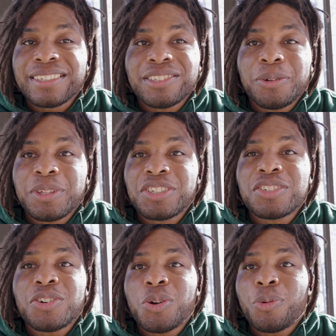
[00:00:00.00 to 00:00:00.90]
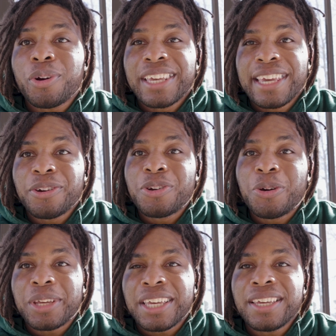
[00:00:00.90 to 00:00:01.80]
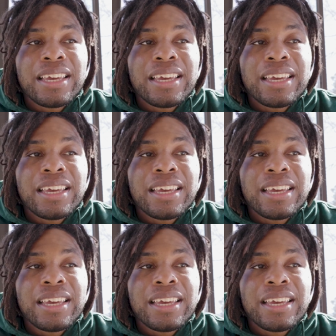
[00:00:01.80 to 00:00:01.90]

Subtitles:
So this is going to work gi or no gi.